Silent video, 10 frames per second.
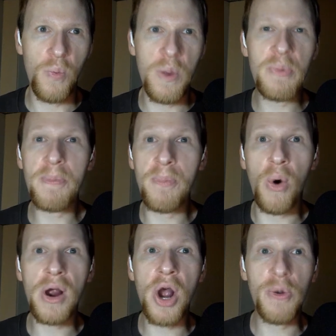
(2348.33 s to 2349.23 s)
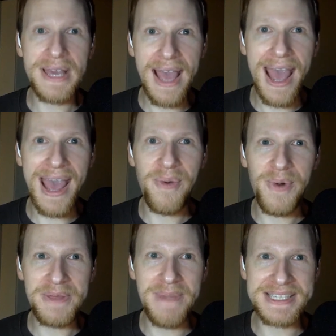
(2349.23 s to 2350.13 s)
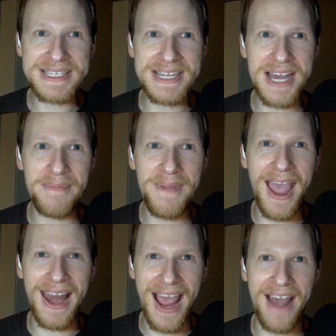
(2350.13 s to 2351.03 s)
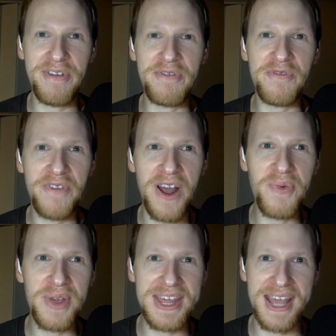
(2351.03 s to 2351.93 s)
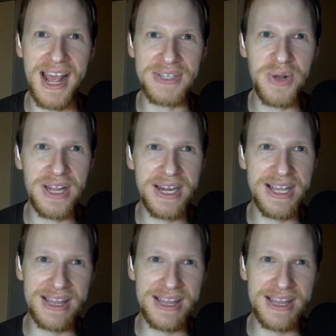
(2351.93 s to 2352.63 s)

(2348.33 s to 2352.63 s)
we were more okay with messing up and having fun with it as well.